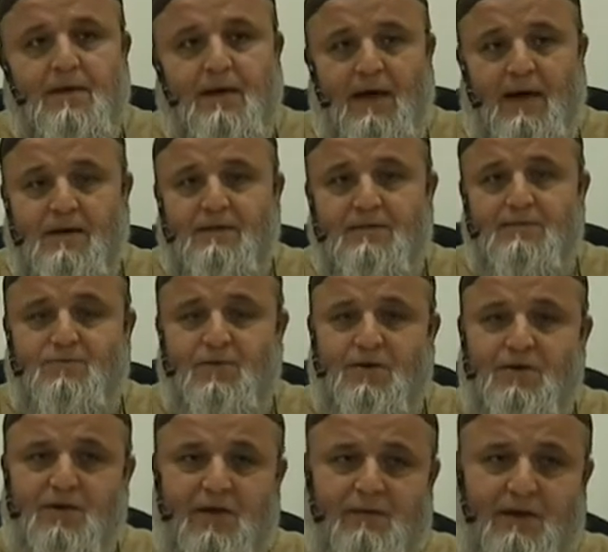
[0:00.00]
And when
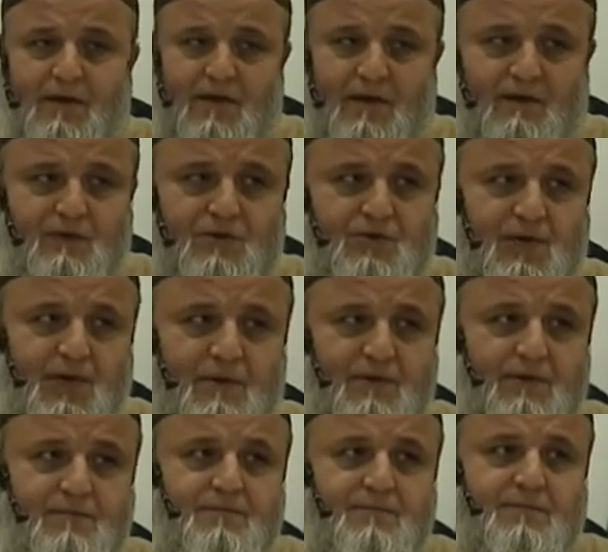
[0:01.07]
you're coming out of the
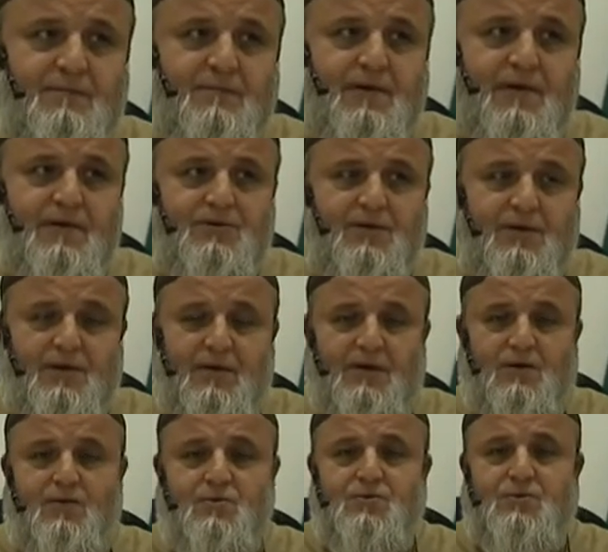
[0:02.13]
shower, Sharia
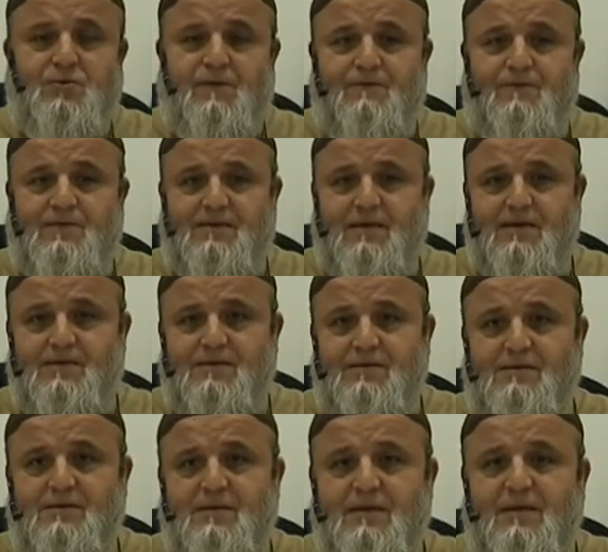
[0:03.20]
also emphasizes